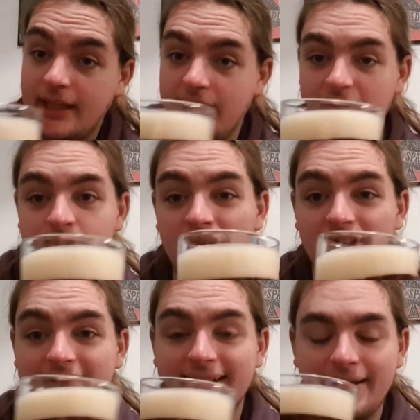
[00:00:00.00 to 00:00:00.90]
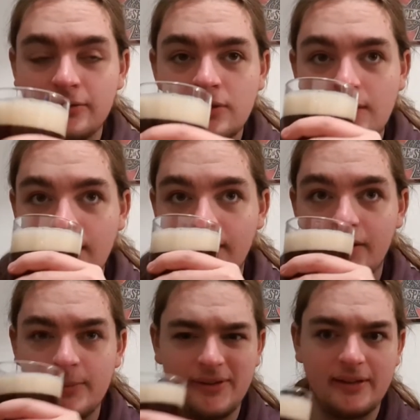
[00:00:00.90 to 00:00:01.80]
It smells like an ale,
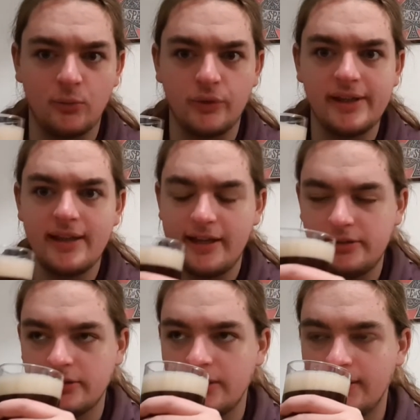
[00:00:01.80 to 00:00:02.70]
it smells like a real ale.